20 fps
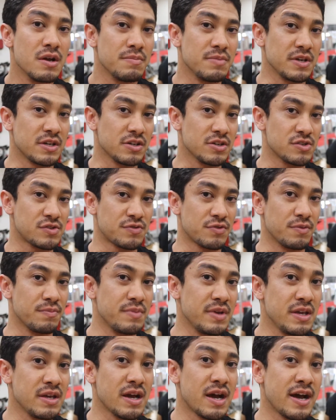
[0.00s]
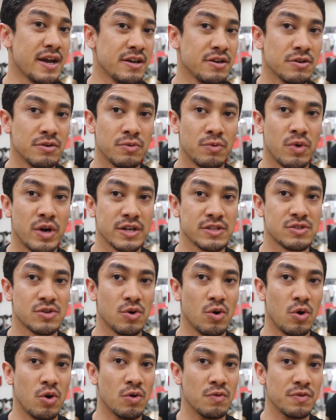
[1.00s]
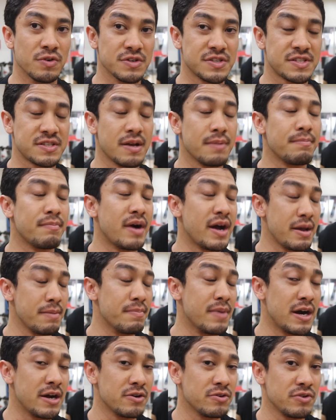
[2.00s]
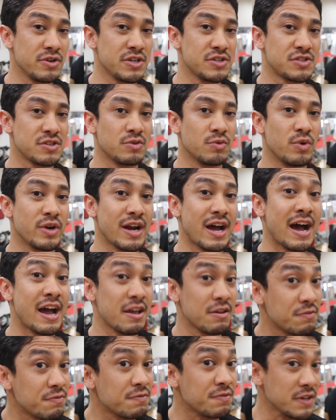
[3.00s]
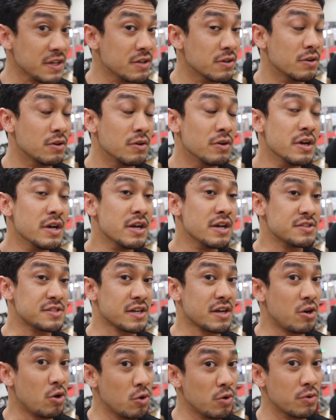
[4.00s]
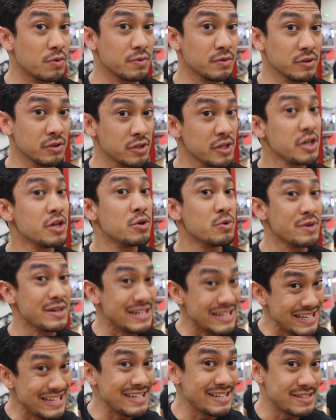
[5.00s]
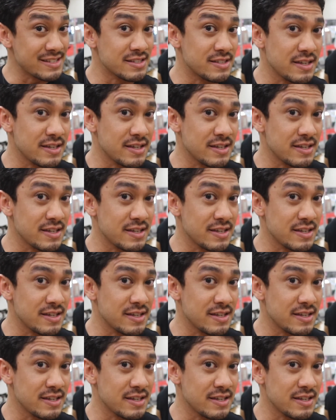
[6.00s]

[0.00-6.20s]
Because for me, I don't want to overstep my boundaries, and what I feel is that, oh, Leo needs